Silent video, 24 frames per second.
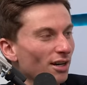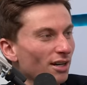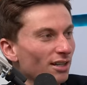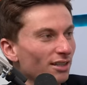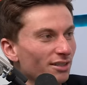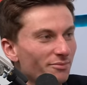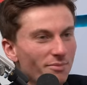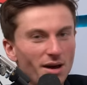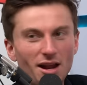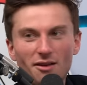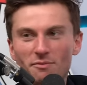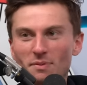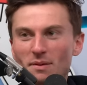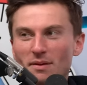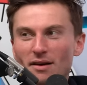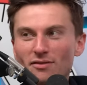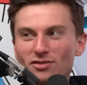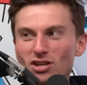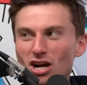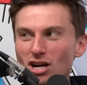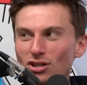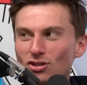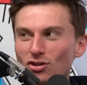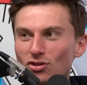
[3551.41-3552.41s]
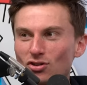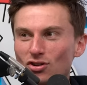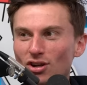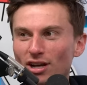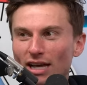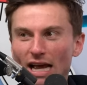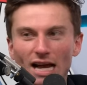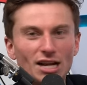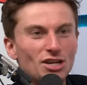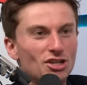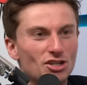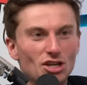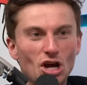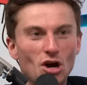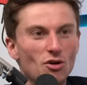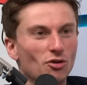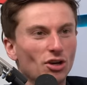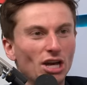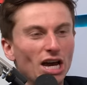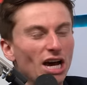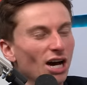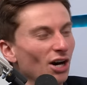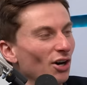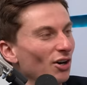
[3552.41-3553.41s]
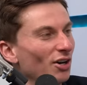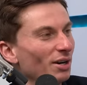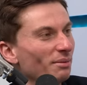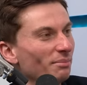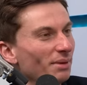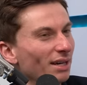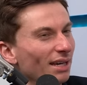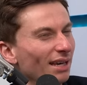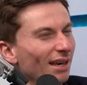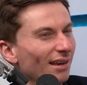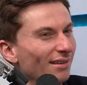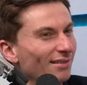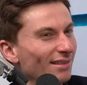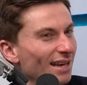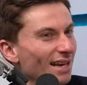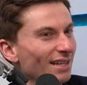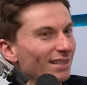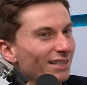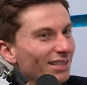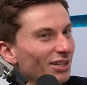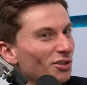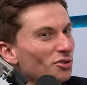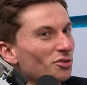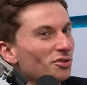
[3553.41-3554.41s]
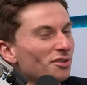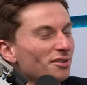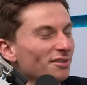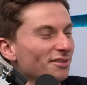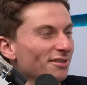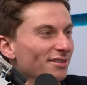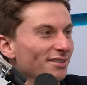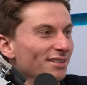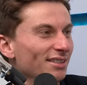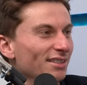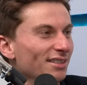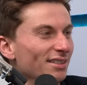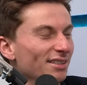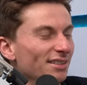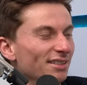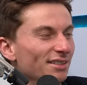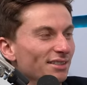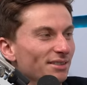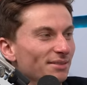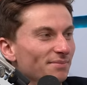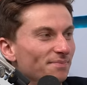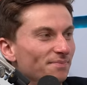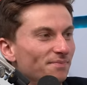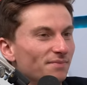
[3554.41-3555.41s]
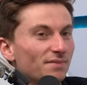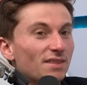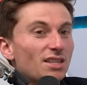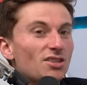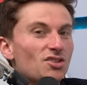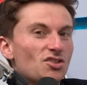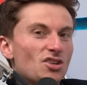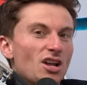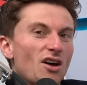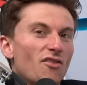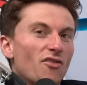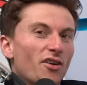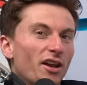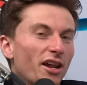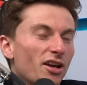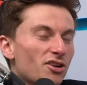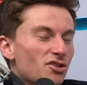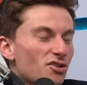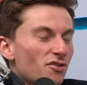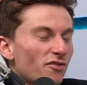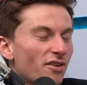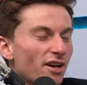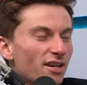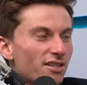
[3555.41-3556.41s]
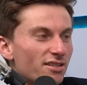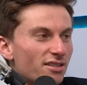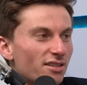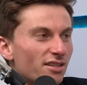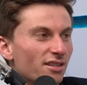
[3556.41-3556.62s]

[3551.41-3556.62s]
The amount of people I've talked to, they're like, I just don't go. And I'm like, is that legal? No. This is not financial advice.